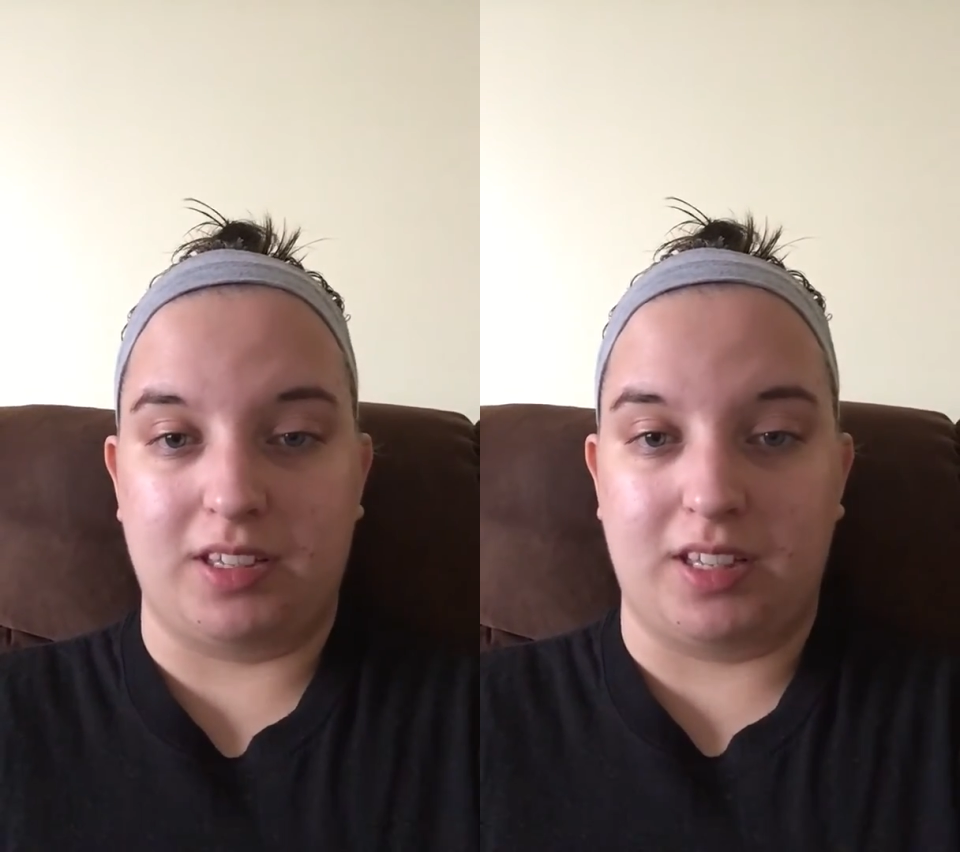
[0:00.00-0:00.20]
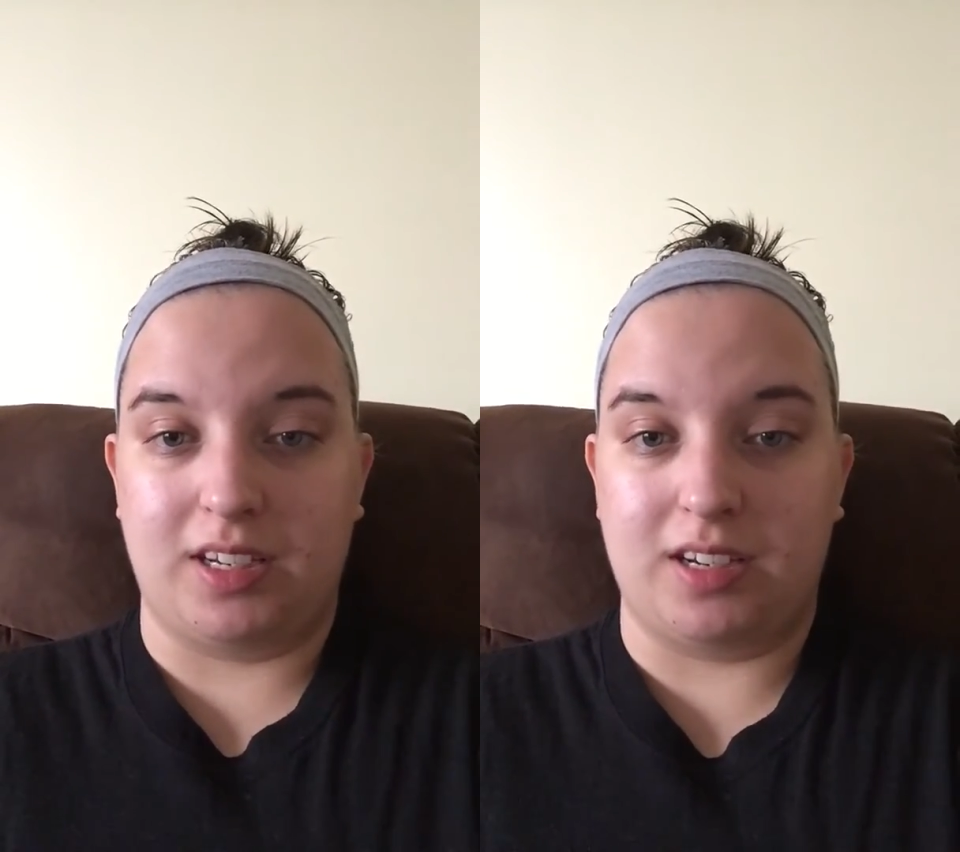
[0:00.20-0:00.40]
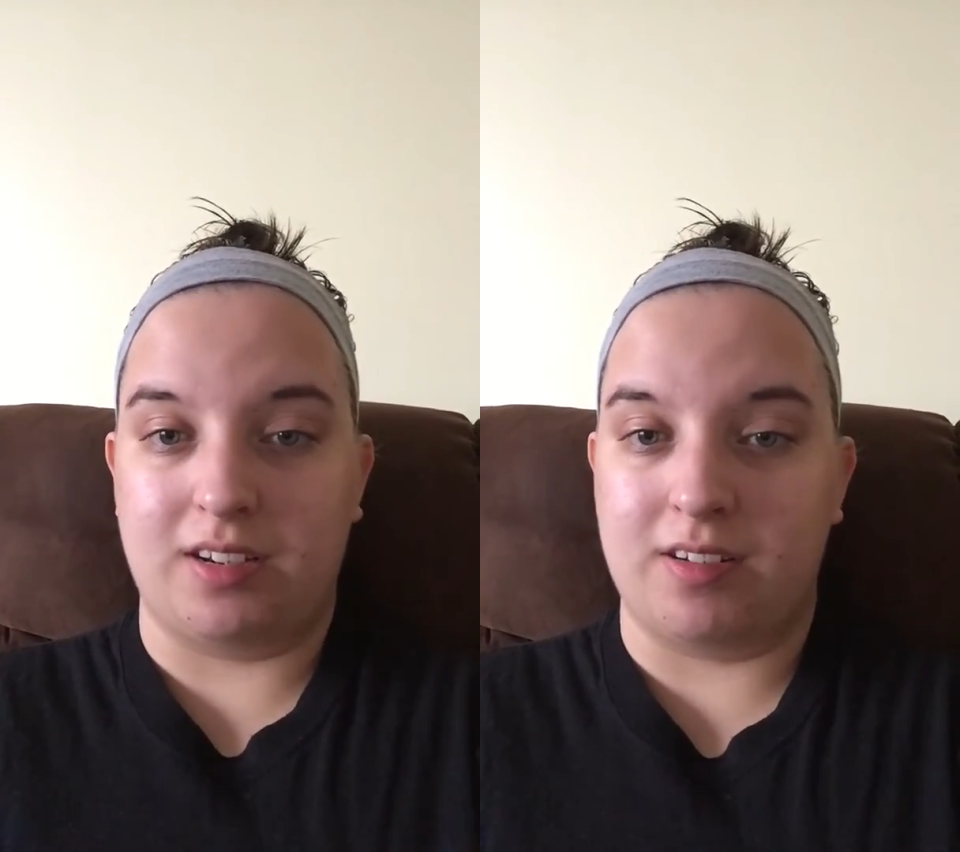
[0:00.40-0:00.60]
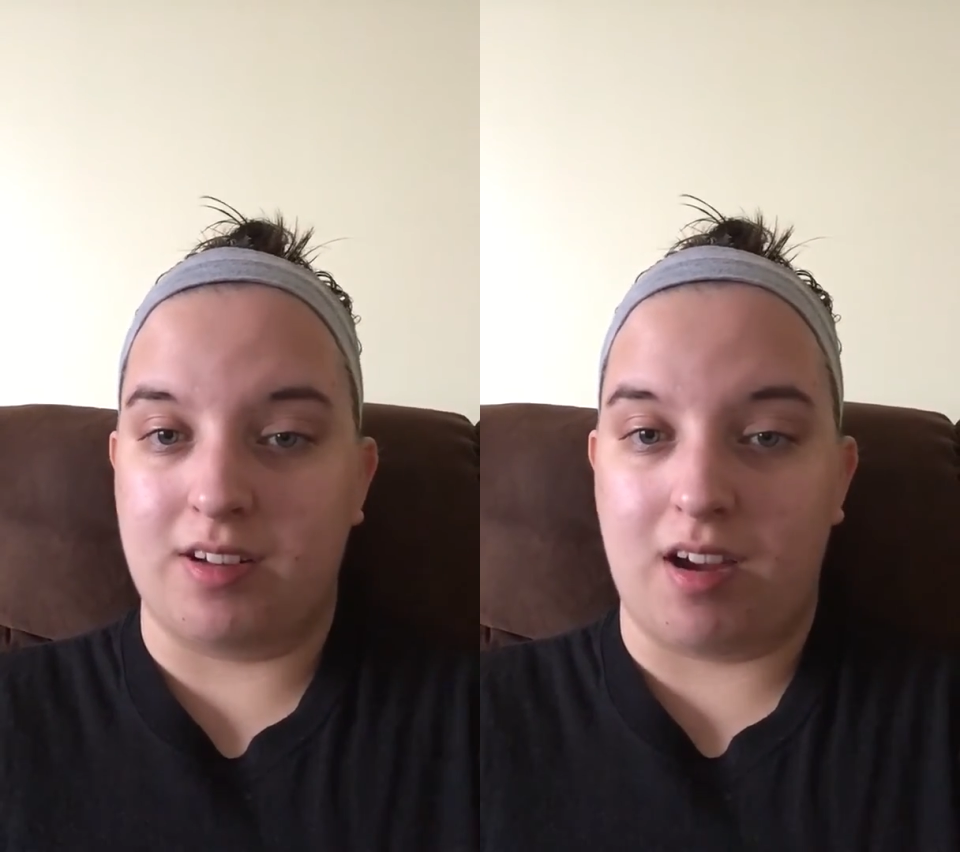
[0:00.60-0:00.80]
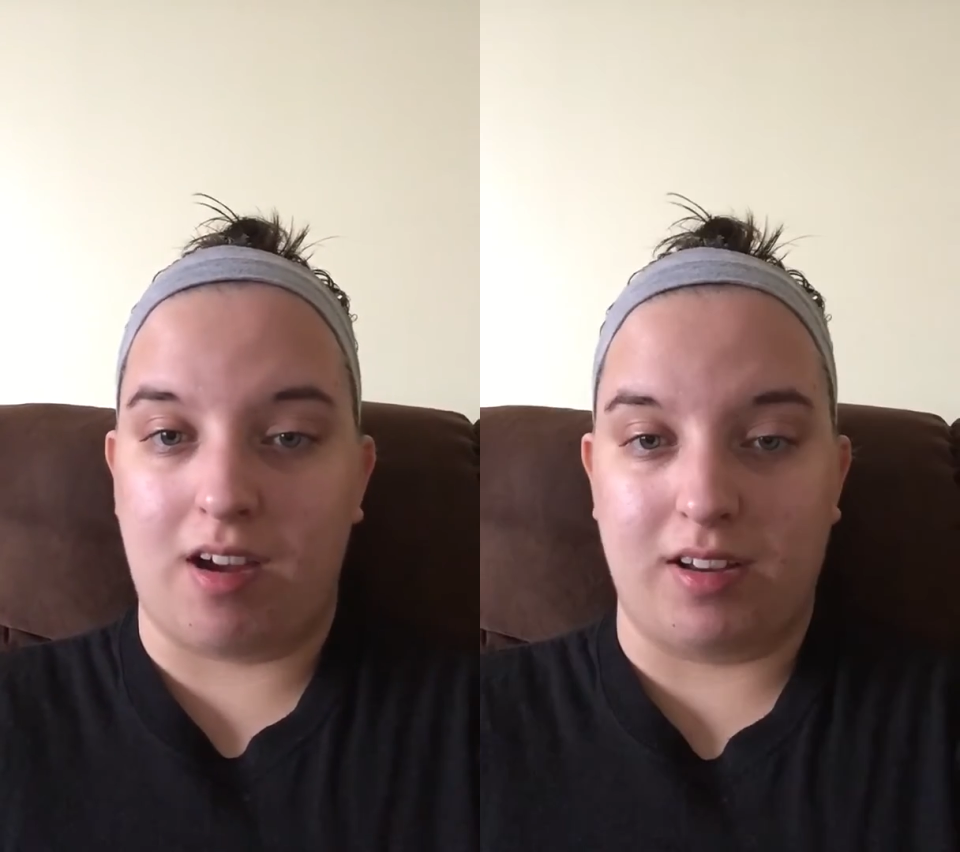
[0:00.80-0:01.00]
it did
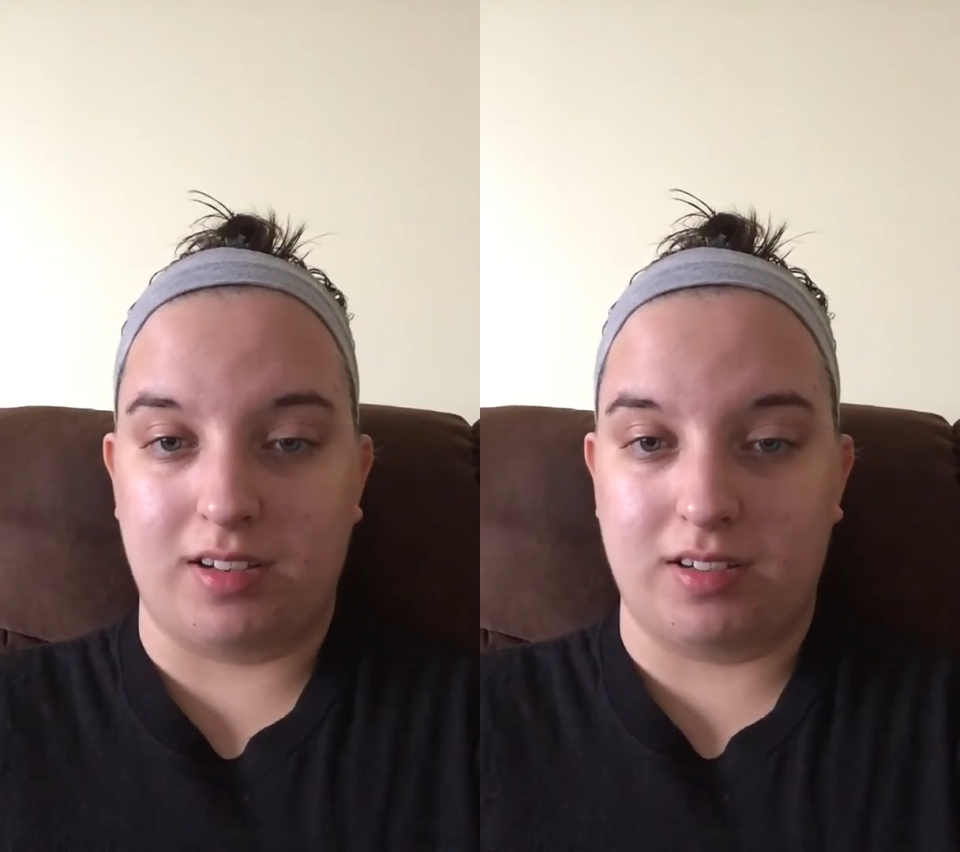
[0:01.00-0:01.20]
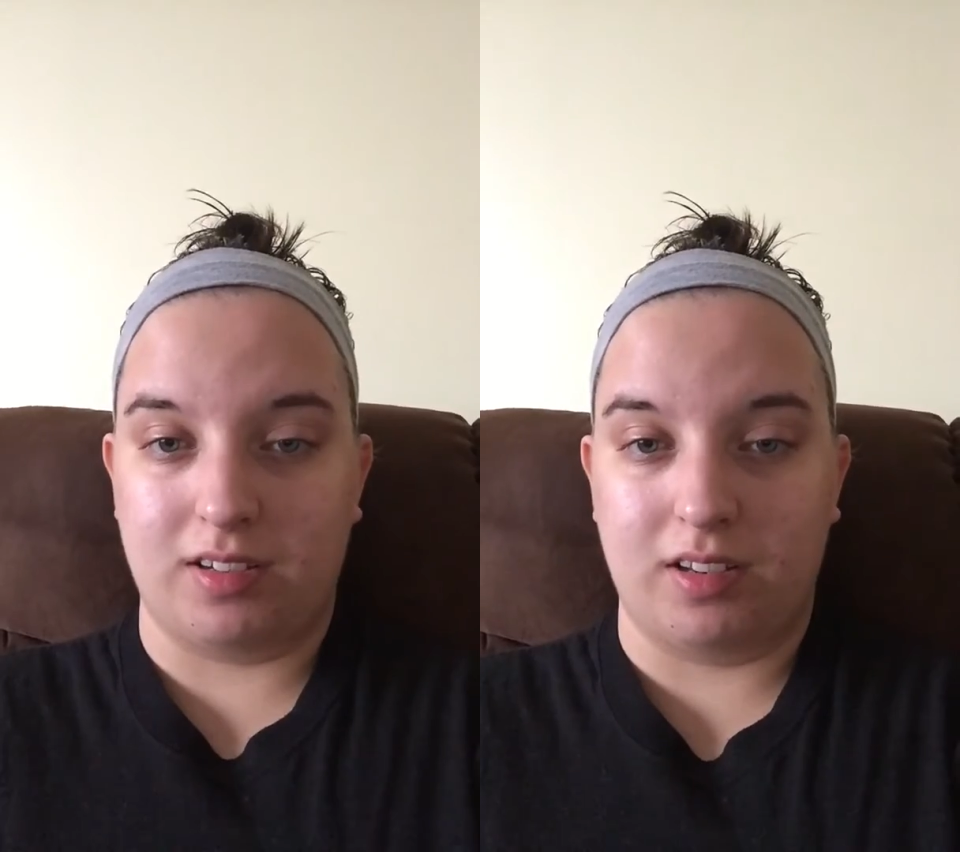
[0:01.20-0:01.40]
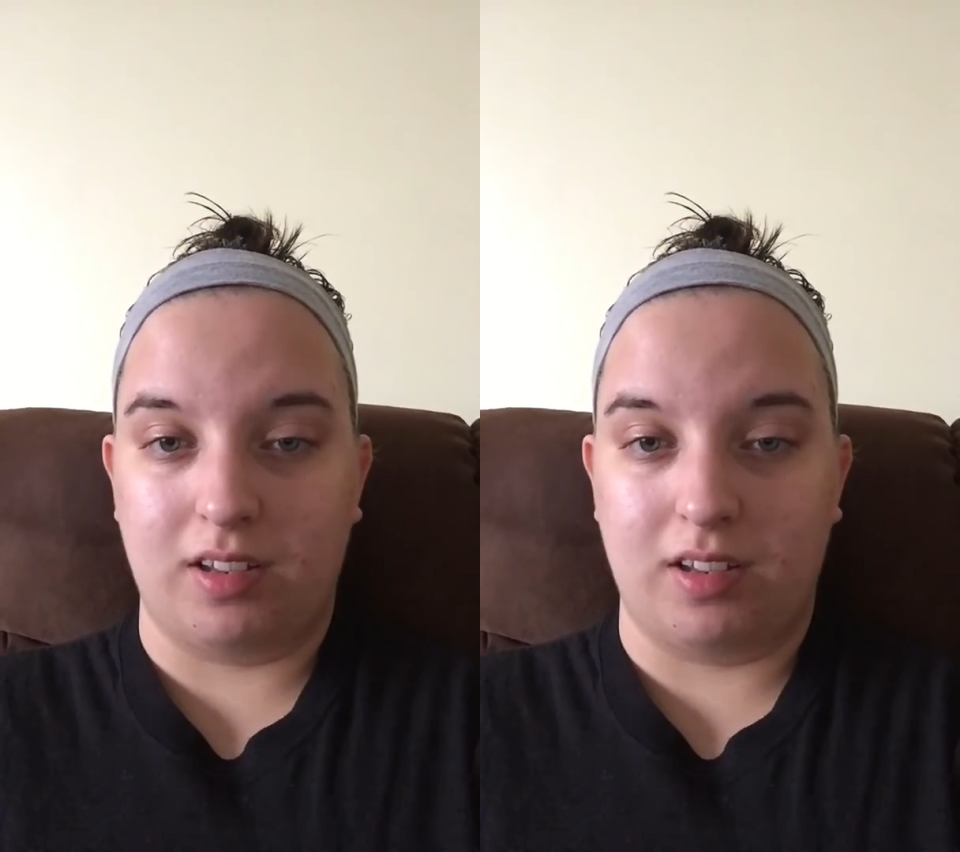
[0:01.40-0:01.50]
not